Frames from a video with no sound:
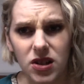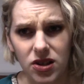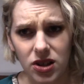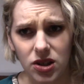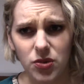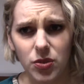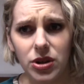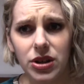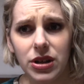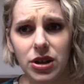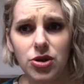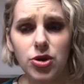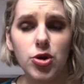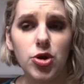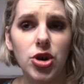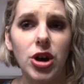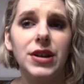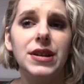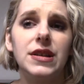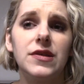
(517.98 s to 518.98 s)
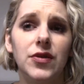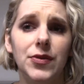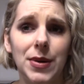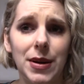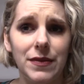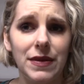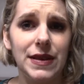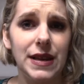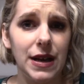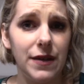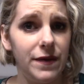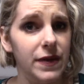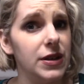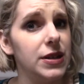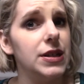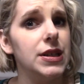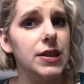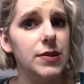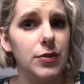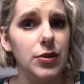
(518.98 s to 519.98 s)
That's where you get your shine, is from having that
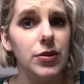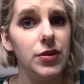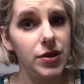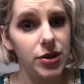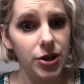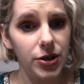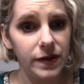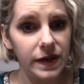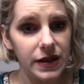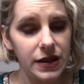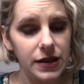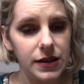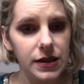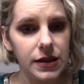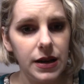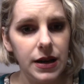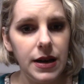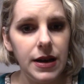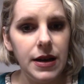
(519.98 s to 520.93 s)
very smooth surface.